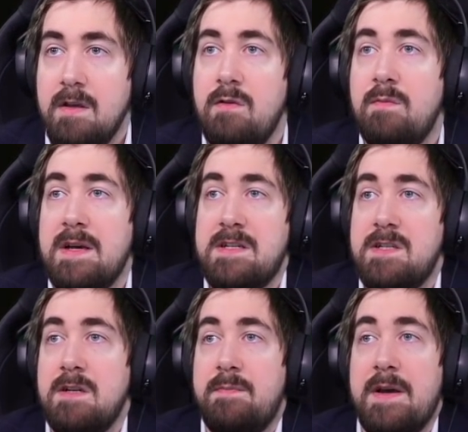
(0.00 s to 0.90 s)
You
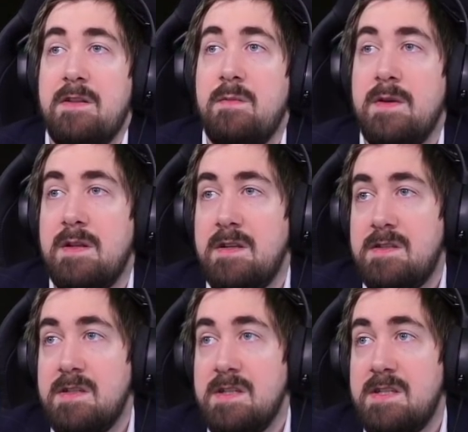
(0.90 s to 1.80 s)
mentioned Path of Building
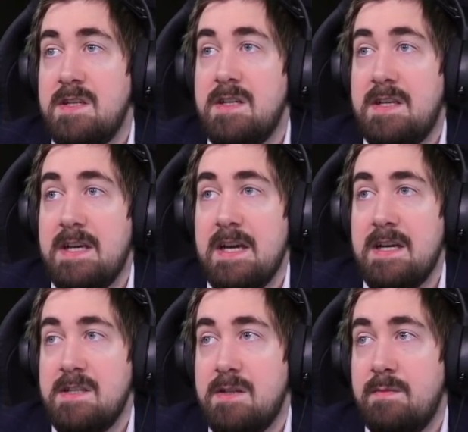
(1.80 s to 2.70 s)
suggesting Decay
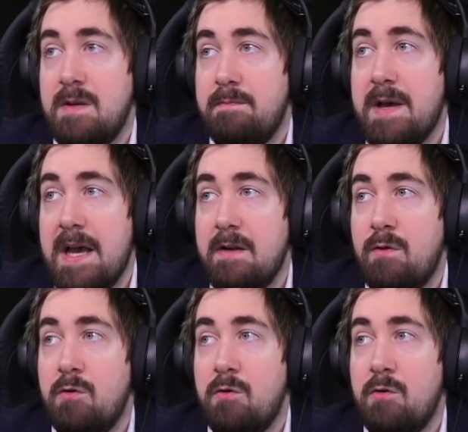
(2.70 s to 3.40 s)
as something bad.